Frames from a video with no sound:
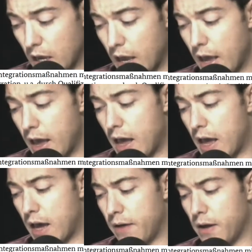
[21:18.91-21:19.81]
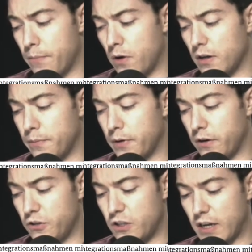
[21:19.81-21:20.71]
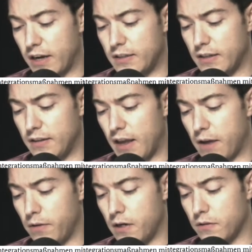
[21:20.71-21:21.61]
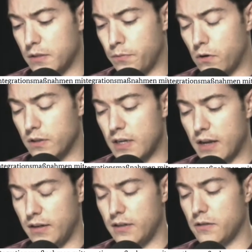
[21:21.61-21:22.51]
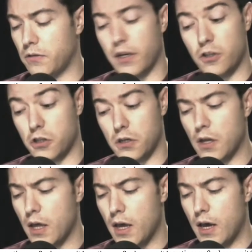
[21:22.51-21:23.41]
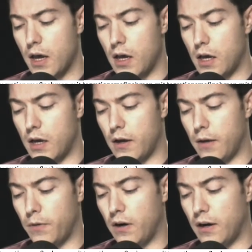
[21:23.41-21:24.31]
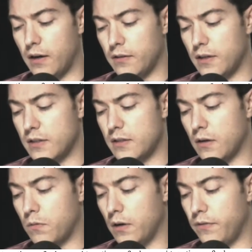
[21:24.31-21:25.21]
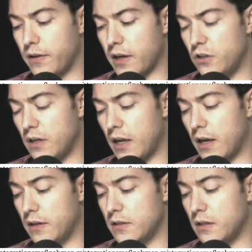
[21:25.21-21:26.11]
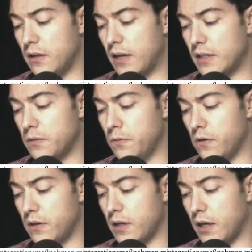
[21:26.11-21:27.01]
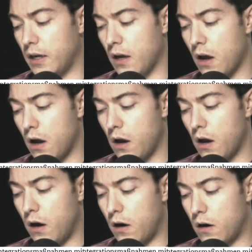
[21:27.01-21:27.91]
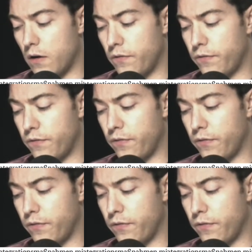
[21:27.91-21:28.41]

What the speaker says: A model project in the area of sport and integration, among others, the qualification and networking of